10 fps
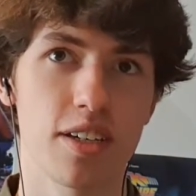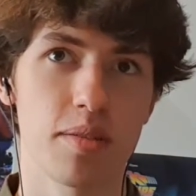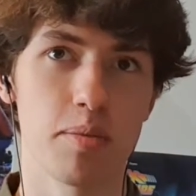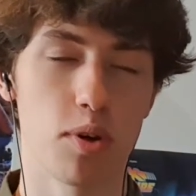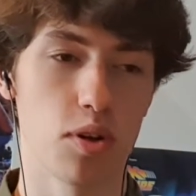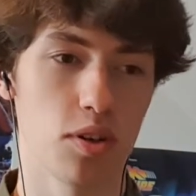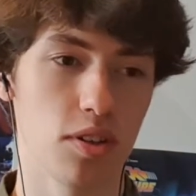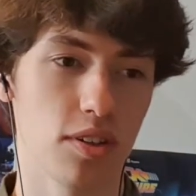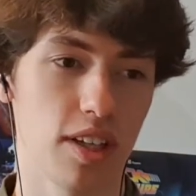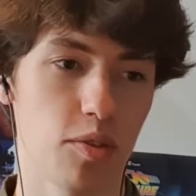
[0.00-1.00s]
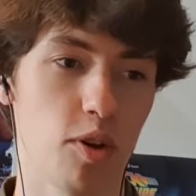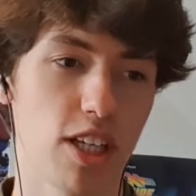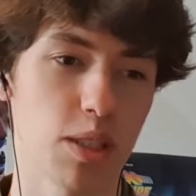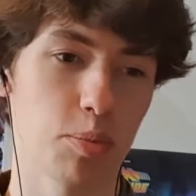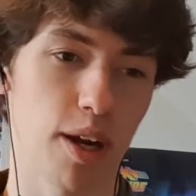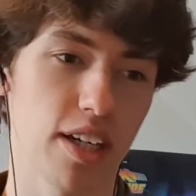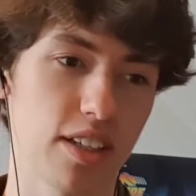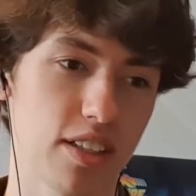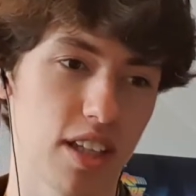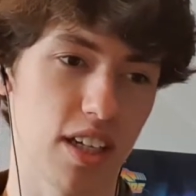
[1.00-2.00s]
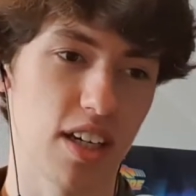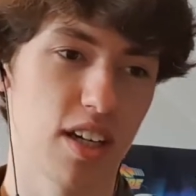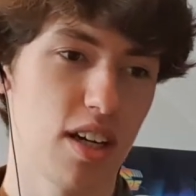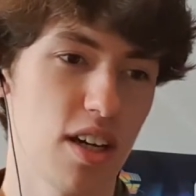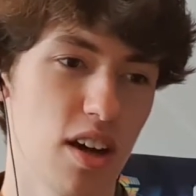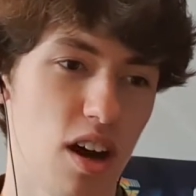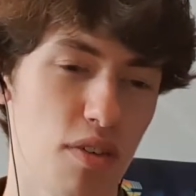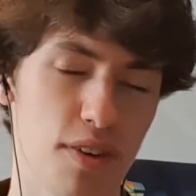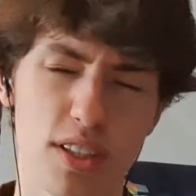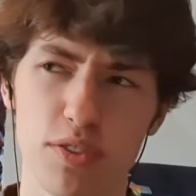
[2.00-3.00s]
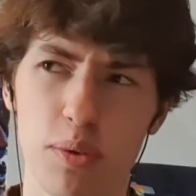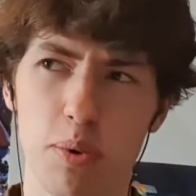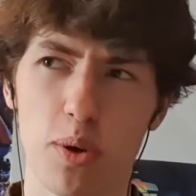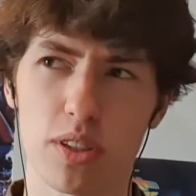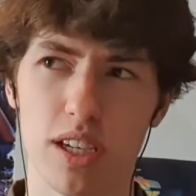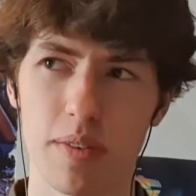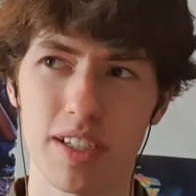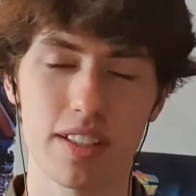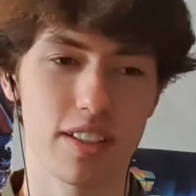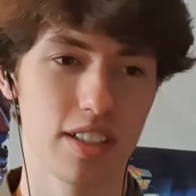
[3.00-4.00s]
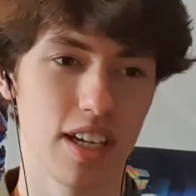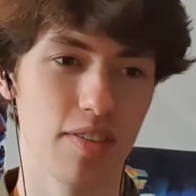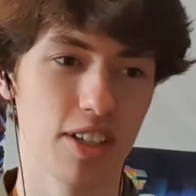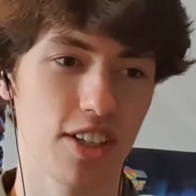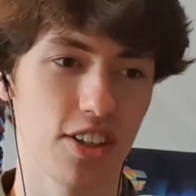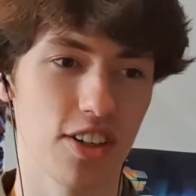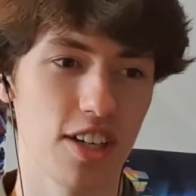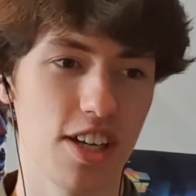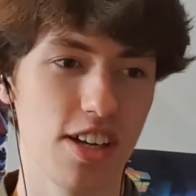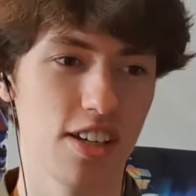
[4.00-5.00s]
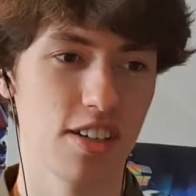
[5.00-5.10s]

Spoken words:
more like widespread, because like our first few posts, how many do they have? Like 30